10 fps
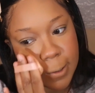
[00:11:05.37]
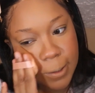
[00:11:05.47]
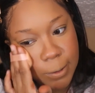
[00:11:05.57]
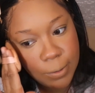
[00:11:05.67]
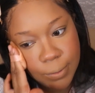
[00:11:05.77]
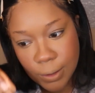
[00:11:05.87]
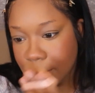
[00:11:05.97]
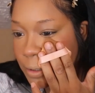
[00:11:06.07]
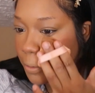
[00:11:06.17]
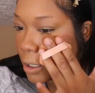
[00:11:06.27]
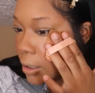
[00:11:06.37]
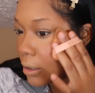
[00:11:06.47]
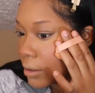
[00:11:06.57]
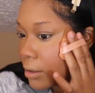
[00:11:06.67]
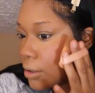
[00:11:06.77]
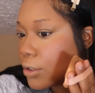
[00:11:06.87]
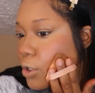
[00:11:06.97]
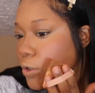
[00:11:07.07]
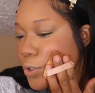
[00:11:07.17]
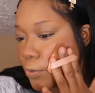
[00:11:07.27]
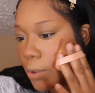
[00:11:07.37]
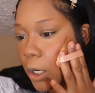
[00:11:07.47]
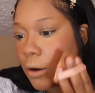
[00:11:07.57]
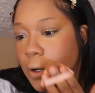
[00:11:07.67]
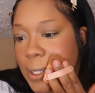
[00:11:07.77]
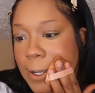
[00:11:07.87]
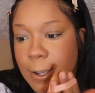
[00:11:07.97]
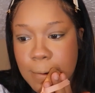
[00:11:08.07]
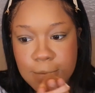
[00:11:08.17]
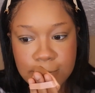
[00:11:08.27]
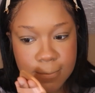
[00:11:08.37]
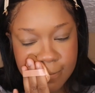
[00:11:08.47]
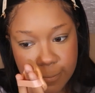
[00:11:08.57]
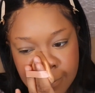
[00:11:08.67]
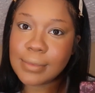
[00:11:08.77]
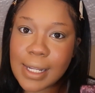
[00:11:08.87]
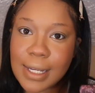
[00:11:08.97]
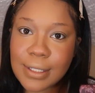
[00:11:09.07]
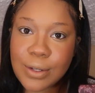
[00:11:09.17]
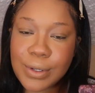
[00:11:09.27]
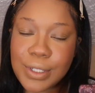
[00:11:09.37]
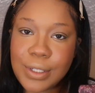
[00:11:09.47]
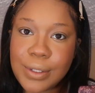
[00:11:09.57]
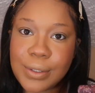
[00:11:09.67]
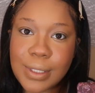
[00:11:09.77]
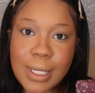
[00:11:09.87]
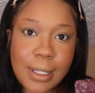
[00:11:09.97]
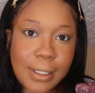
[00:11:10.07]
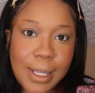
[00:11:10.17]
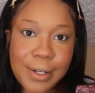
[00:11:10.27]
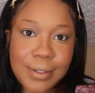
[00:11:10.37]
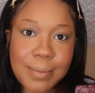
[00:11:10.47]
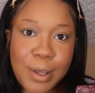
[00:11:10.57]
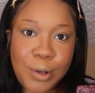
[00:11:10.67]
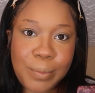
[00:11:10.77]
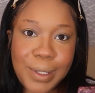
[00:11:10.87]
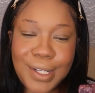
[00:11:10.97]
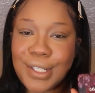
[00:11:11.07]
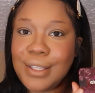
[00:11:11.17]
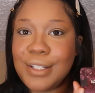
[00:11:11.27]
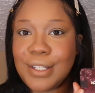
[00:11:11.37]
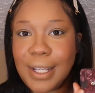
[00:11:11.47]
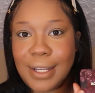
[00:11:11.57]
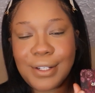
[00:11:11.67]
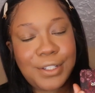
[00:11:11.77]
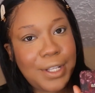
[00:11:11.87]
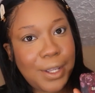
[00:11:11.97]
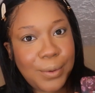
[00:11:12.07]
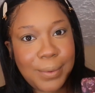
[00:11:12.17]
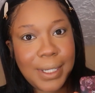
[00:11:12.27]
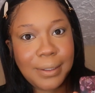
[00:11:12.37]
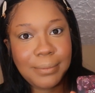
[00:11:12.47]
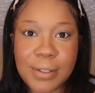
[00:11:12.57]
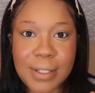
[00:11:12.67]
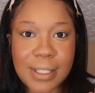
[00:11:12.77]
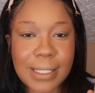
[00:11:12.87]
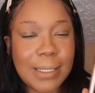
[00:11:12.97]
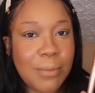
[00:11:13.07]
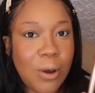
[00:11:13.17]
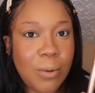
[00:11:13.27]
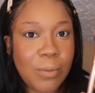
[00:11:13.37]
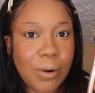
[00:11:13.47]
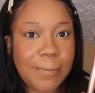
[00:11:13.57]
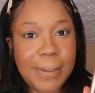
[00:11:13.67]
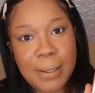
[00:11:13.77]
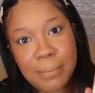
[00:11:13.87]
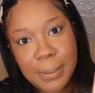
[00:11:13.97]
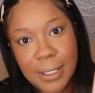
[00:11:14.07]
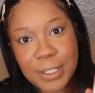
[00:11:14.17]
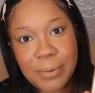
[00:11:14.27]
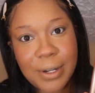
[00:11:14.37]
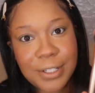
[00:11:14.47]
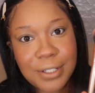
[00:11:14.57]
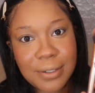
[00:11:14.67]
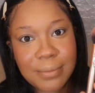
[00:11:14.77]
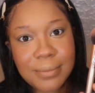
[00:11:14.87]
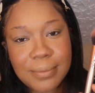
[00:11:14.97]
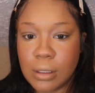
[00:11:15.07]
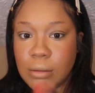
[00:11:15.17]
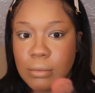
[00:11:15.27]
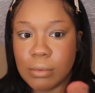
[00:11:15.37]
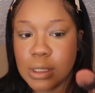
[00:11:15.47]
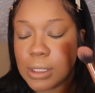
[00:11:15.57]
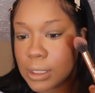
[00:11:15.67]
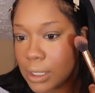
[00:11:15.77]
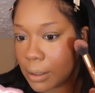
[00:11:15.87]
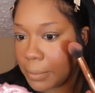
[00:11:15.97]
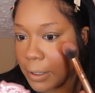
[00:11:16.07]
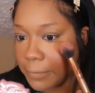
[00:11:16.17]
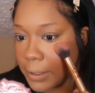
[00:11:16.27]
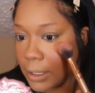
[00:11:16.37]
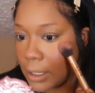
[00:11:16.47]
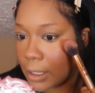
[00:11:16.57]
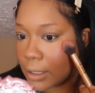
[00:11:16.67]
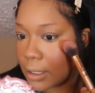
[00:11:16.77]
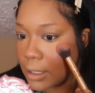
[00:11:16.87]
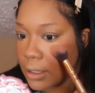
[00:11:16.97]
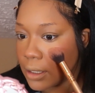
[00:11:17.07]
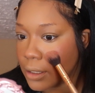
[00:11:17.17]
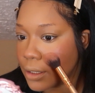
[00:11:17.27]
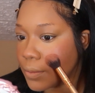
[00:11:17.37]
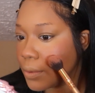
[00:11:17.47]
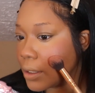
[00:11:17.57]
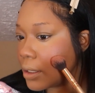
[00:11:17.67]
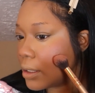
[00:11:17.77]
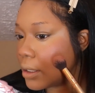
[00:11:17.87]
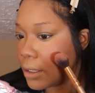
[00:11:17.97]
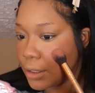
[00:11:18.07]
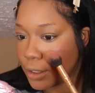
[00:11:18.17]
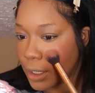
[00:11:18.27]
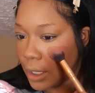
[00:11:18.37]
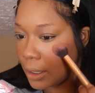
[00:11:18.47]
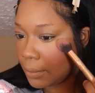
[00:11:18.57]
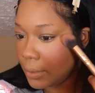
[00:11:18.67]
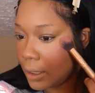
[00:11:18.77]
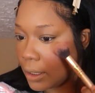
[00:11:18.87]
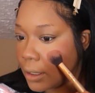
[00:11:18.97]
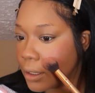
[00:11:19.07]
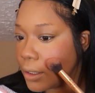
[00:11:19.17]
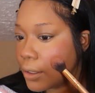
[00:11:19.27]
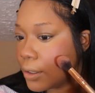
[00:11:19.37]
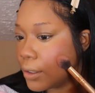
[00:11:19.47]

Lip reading: anything new to use the product. Just use what I already got. Next, going to use Kaleidos Mono Blush in the shade Sanguine. Using the small Morphe blush brush, really tap off any excess and just work it in that same like